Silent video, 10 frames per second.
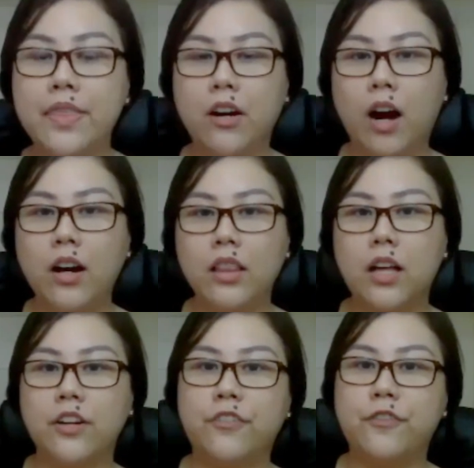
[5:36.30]
there are a
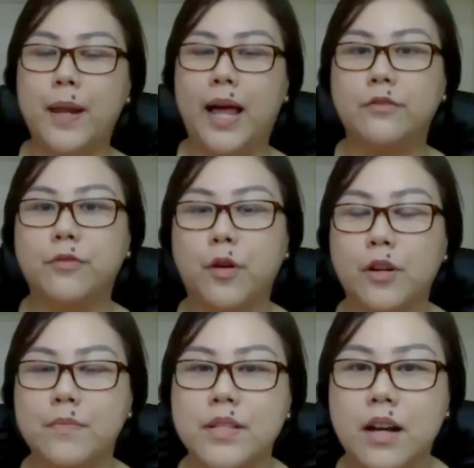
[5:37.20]
lot of
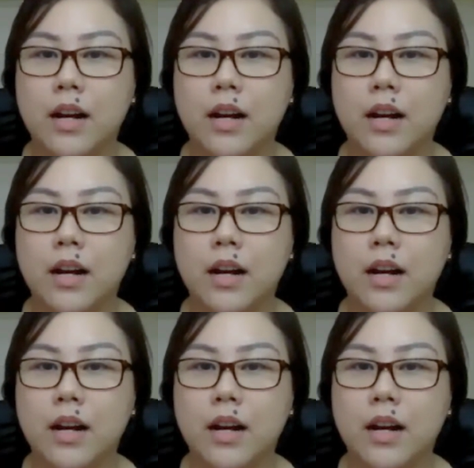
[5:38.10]
platforms